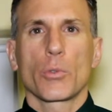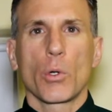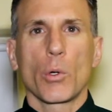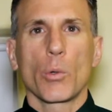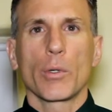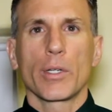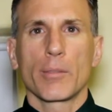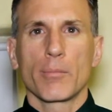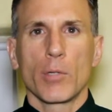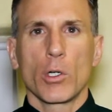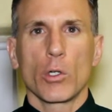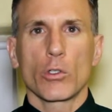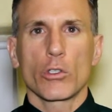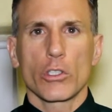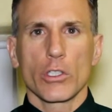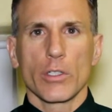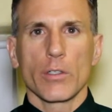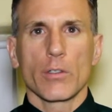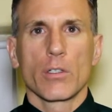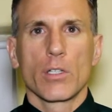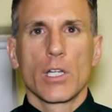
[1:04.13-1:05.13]
throwing
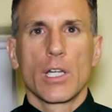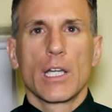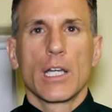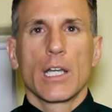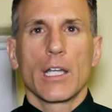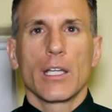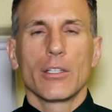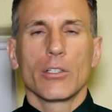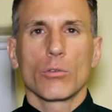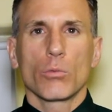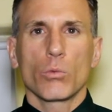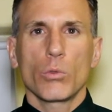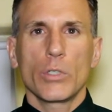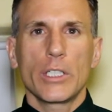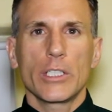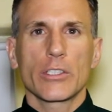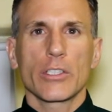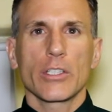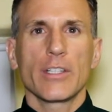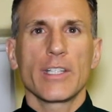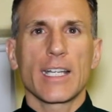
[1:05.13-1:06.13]
motion. And the
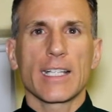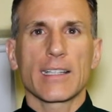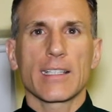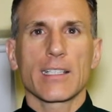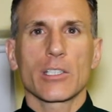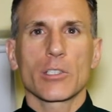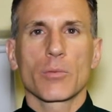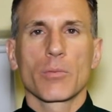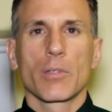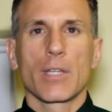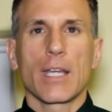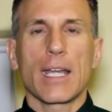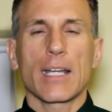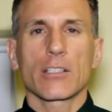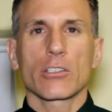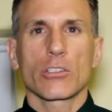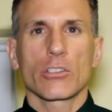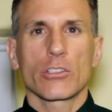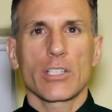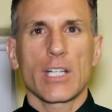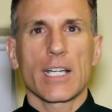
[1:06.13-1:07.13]
reason that this
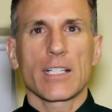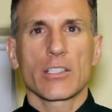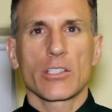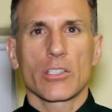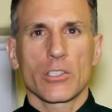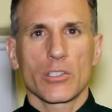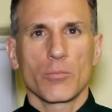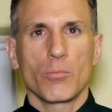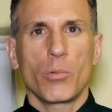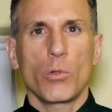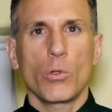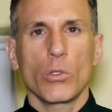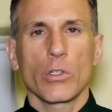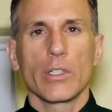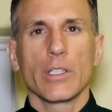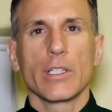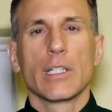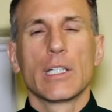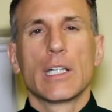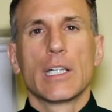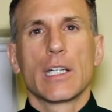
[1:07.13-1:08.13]
exercise is
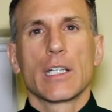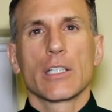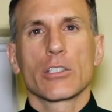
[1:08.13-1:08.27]
important